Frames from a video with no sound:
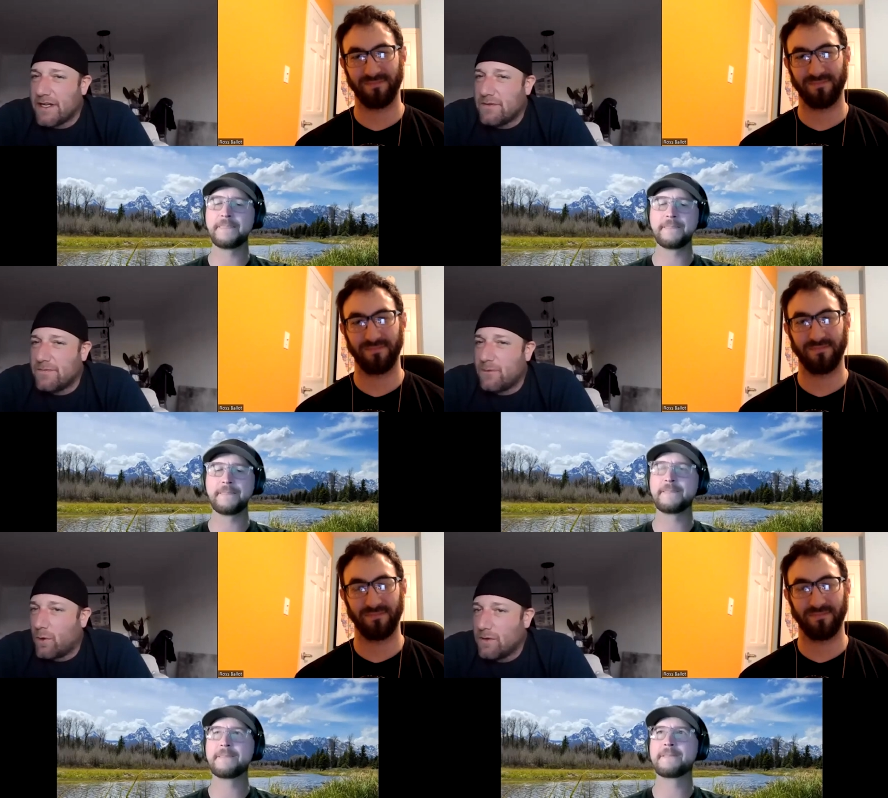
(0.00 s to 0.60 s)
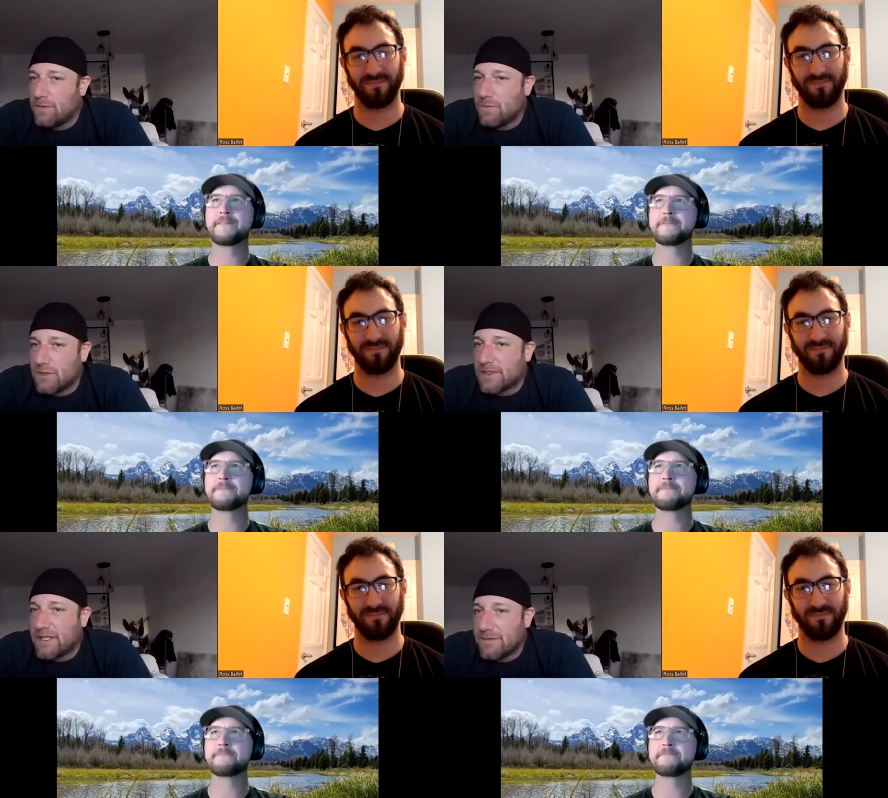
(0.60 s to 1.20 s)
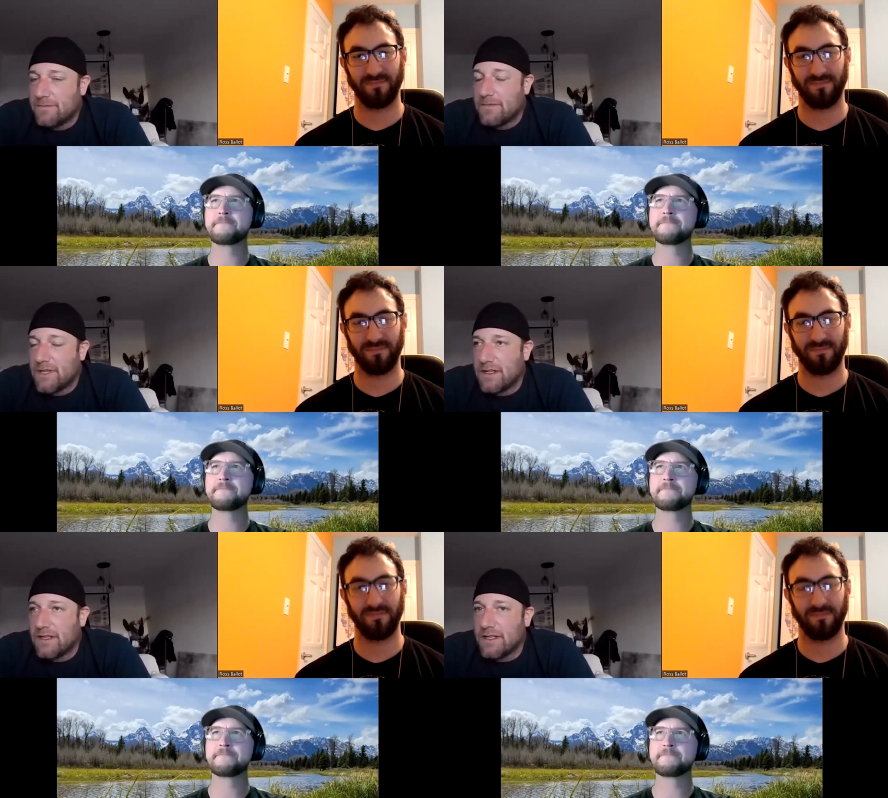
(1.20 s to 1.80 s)
Speaker 1: 94, something like
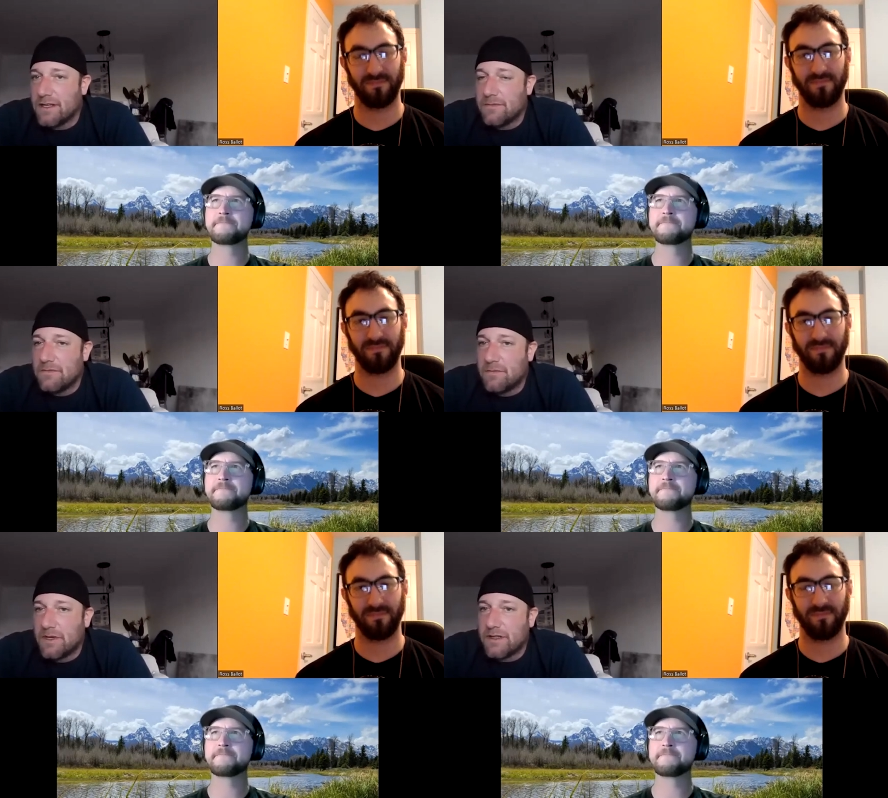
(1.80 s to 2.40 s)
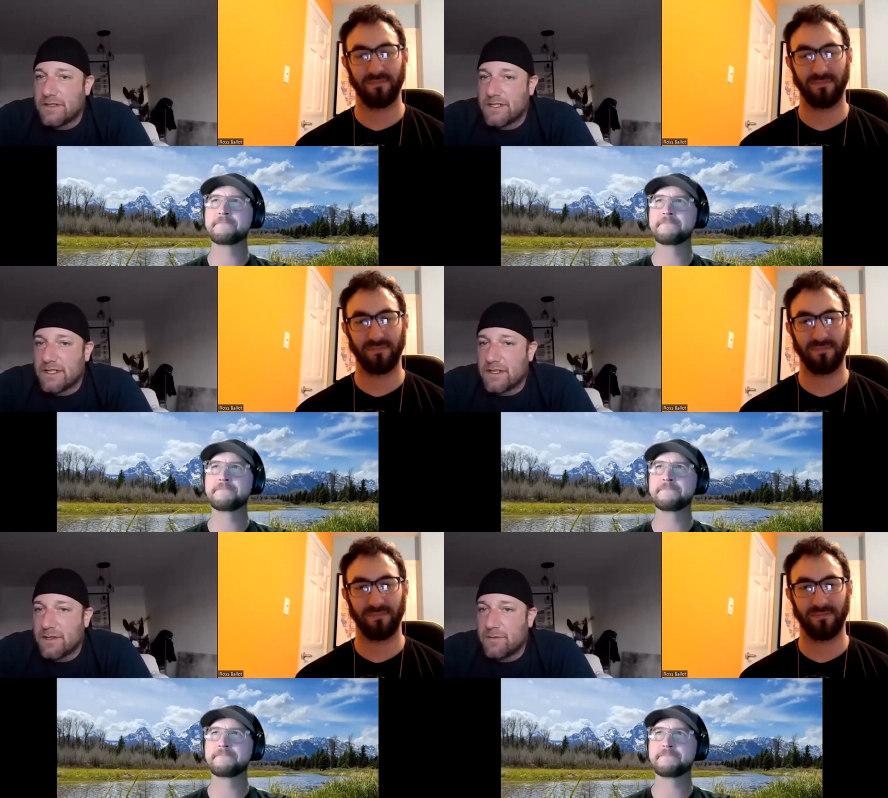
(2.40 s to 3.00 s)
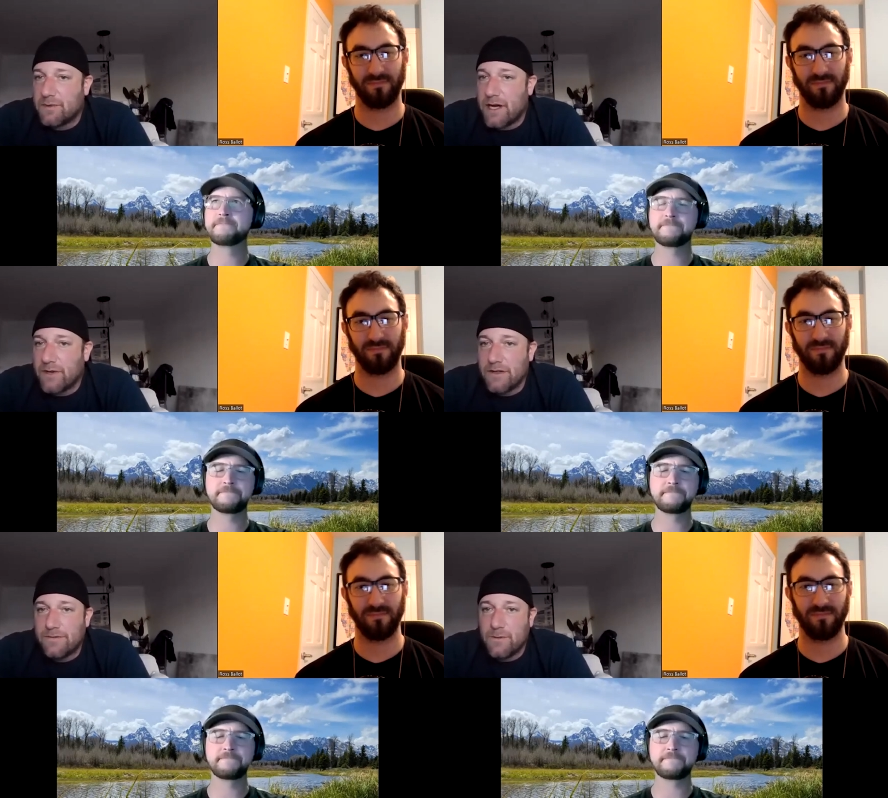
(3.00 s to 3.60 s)
that. Um, but uh, the bright
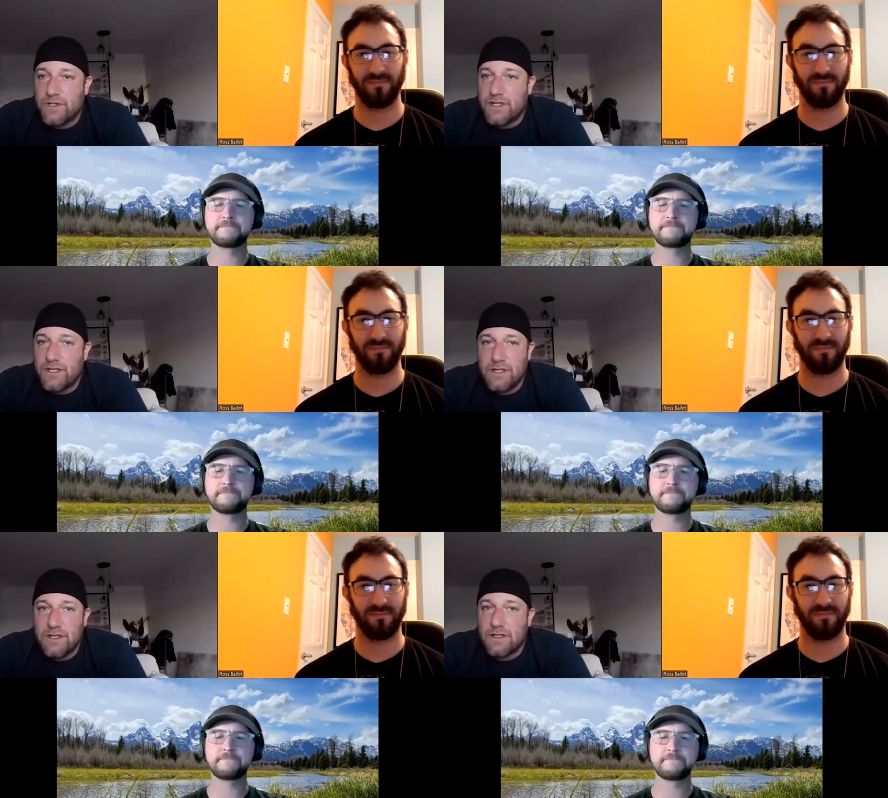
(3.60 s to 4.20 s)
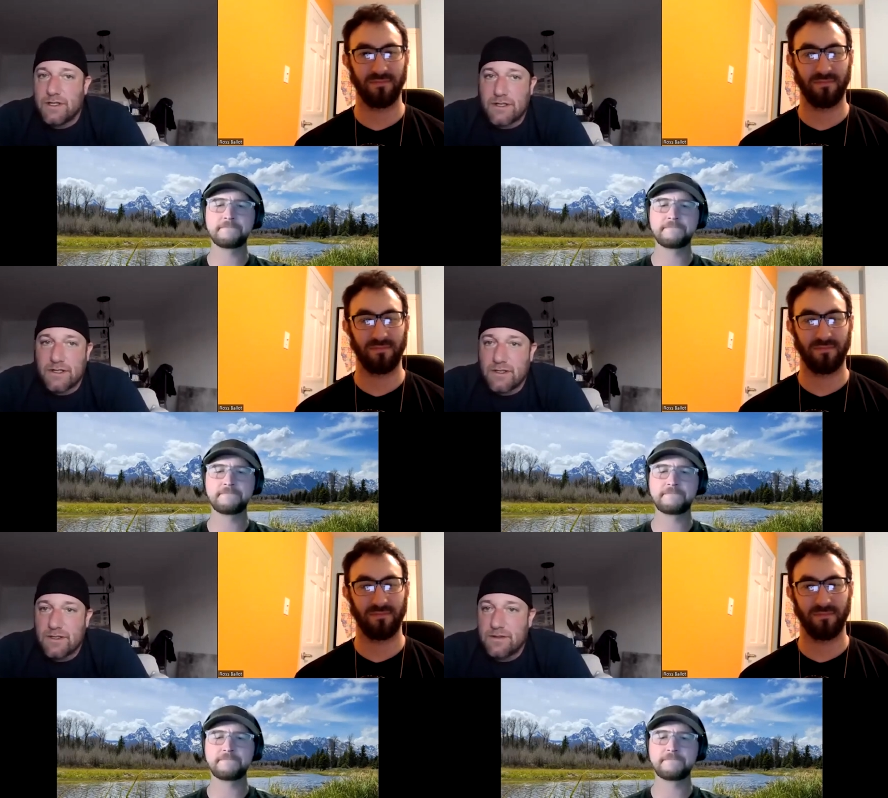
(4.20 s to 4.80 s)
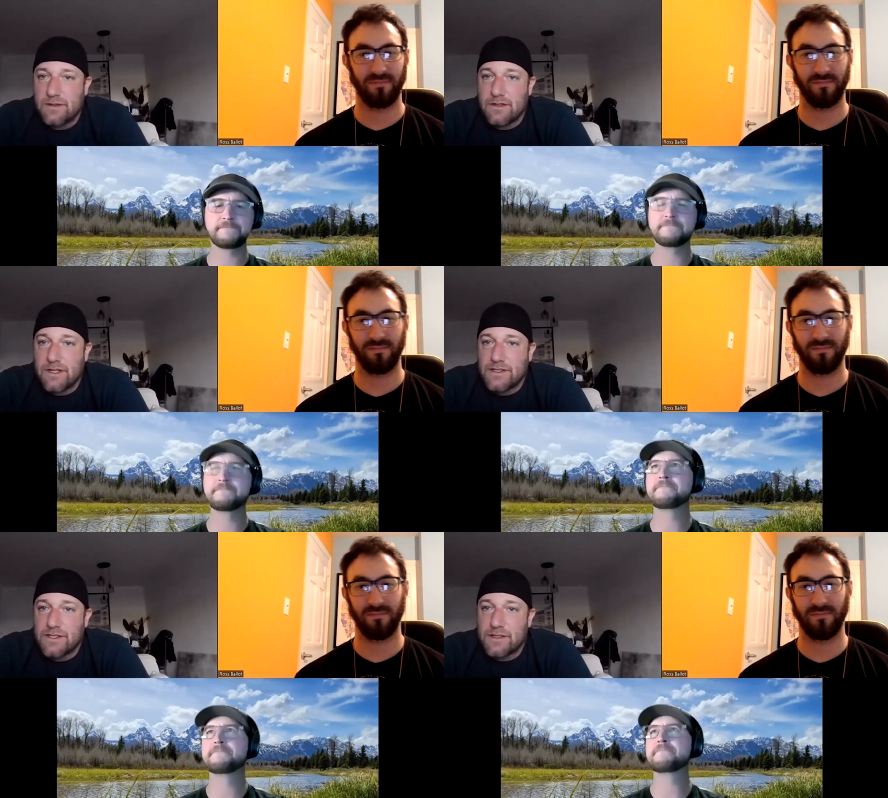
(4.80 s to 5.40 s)
red Fuji uh,
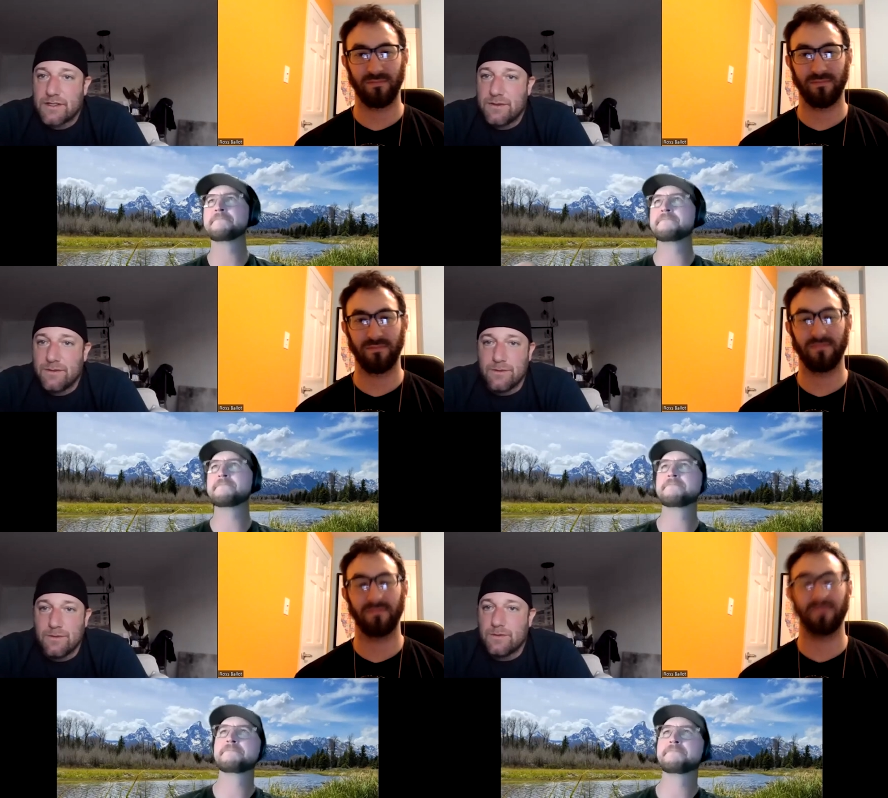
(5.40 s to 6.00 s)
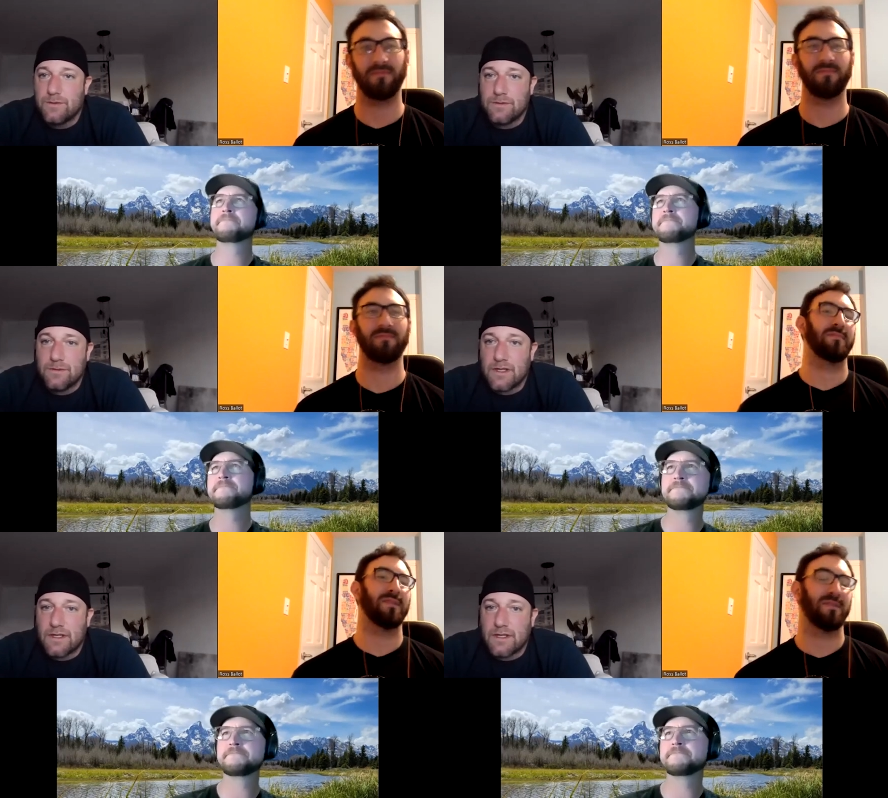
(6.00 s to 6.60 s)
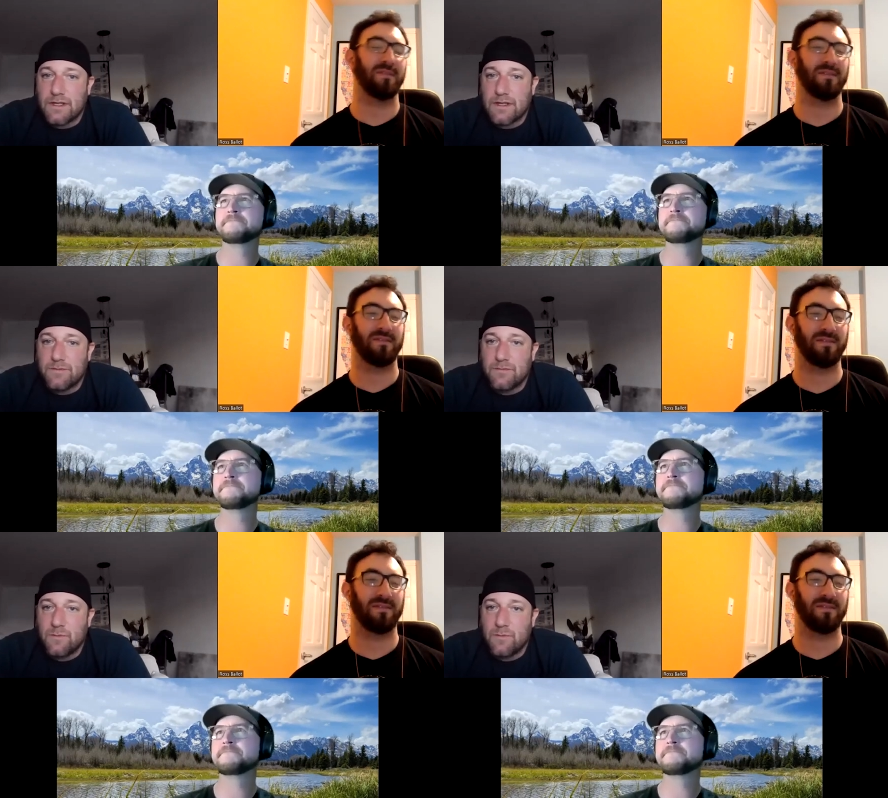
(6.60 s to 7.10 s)
962, uh,